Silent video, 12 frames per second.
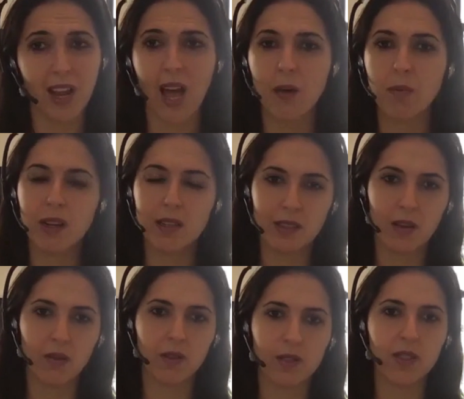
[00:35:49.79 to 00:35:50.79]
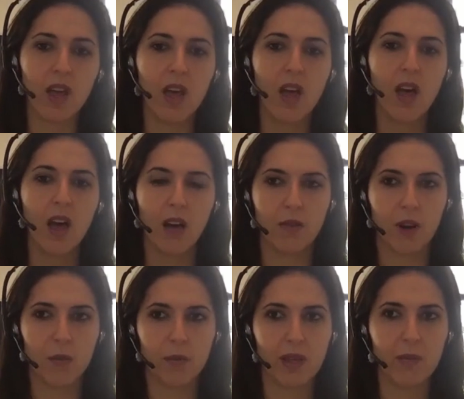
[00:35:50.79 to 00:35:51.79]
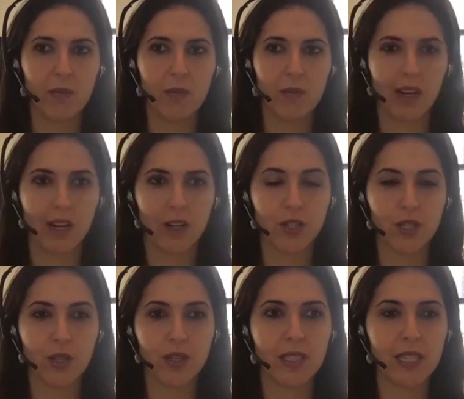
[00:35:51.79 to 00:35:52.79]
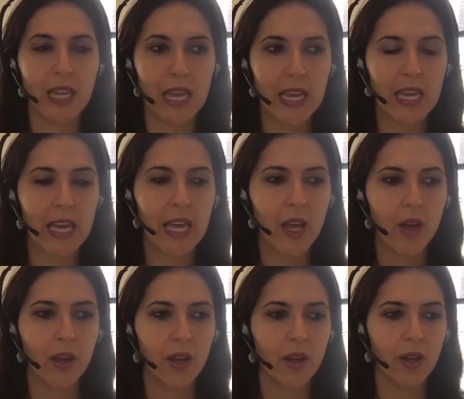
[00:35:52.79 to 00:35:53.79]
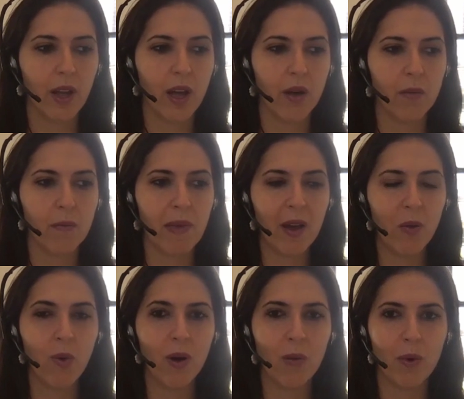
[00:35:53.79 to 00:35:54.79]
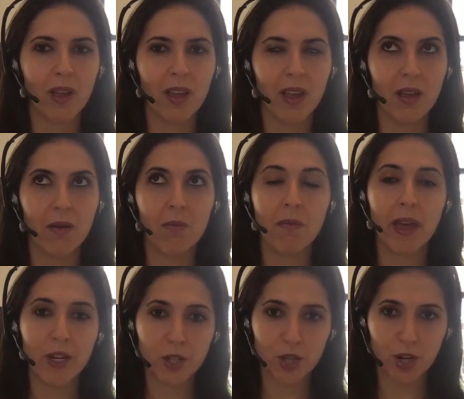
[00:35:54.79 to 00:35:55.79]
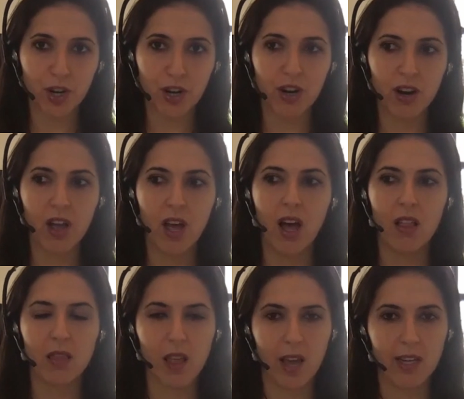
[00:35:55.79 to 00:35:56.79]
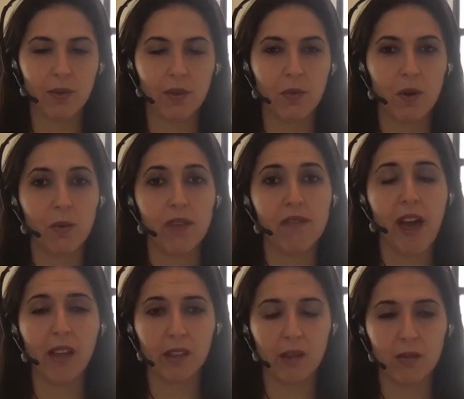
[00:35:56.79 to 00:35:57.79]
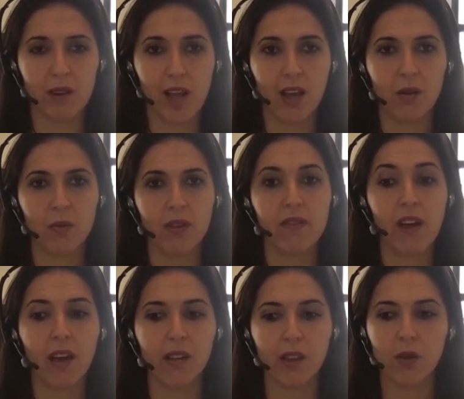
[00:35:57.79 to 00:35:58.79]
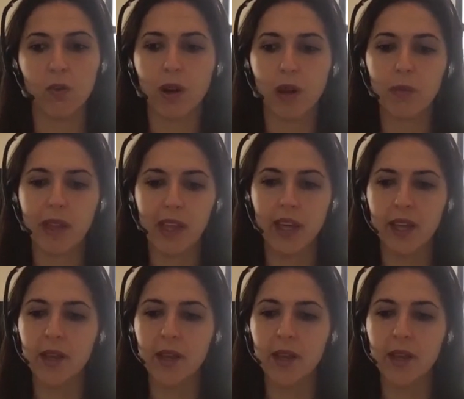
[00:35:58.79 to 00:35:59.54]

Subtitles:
happiness levels of our people, and actually make what we measure aligned with what we value, and how do we value well-being.